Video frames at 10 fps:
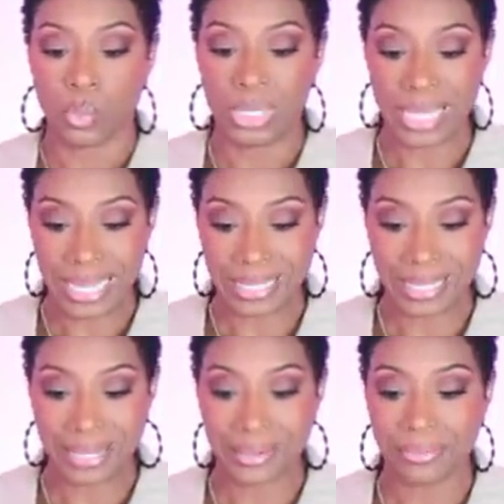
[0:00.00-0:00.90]
We like the
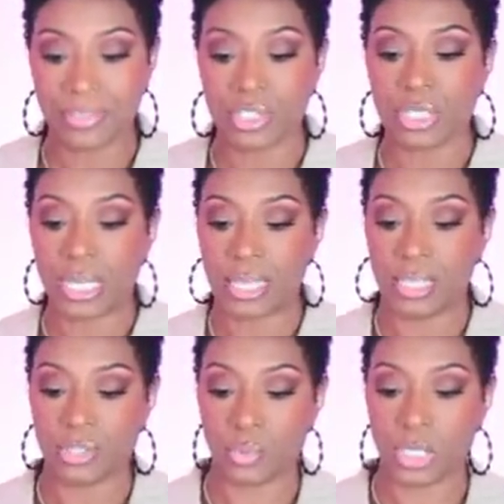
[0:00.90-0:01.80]
cut of this. And
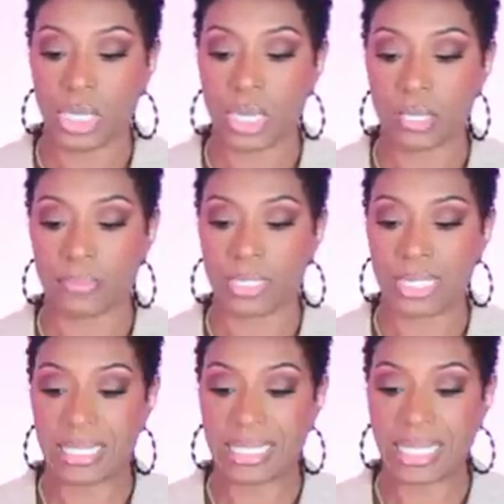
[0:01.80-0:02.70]
this one comes
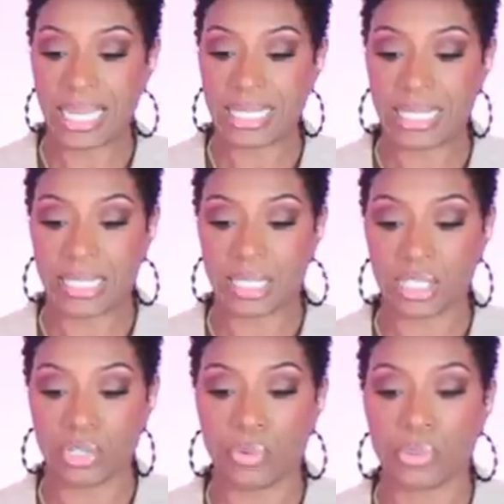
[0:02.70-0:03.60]
in sizes
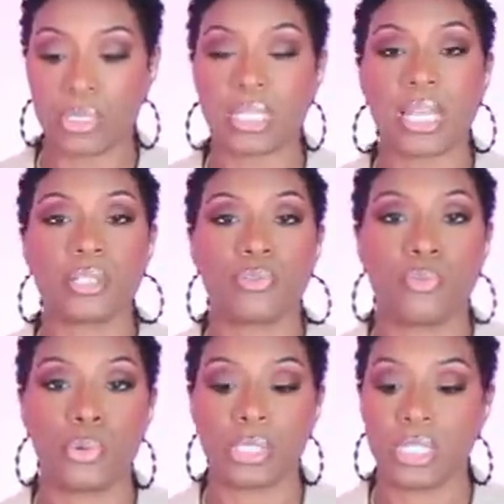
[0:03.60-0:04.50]
0 to size
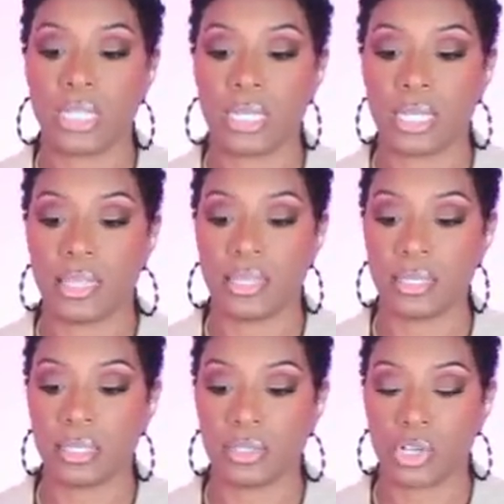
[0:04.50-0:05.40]
14. And
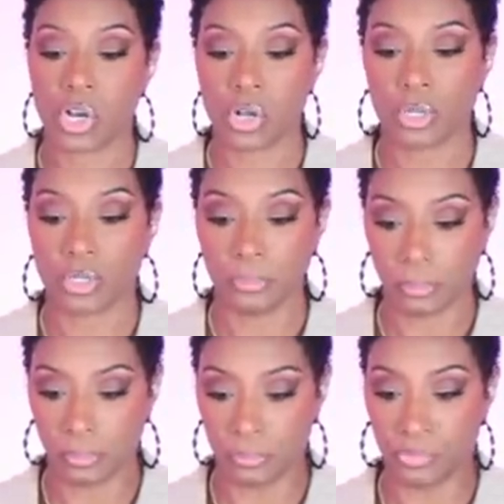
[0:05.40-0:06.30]
this is called,
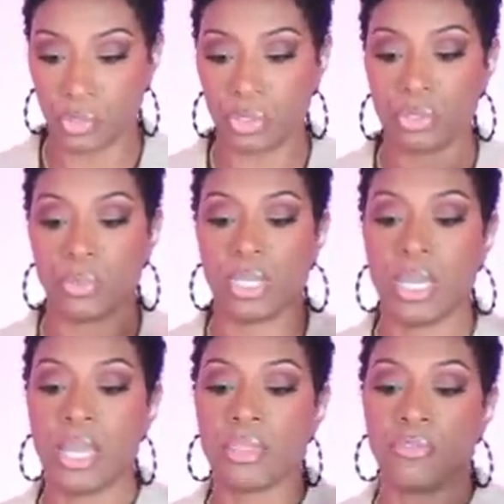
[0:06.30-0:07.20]

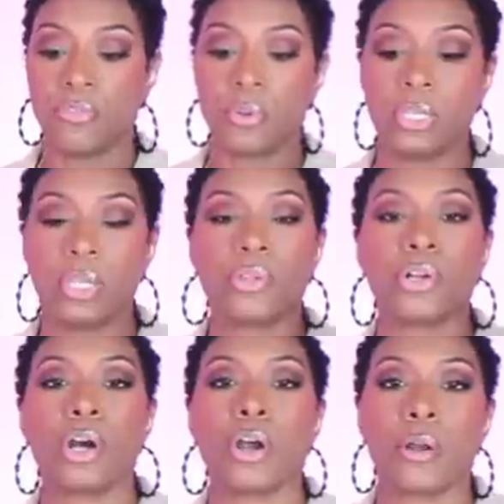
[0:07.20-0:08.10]
the faux leather
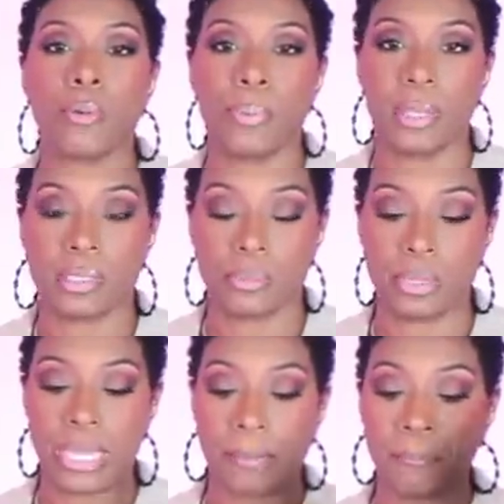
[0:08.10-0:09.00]
cargo pants in
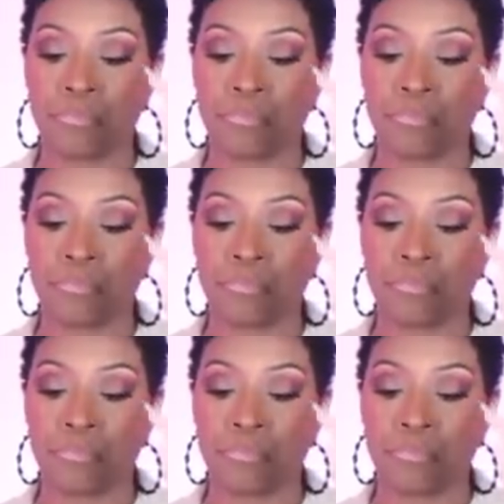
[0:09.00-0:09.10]
black.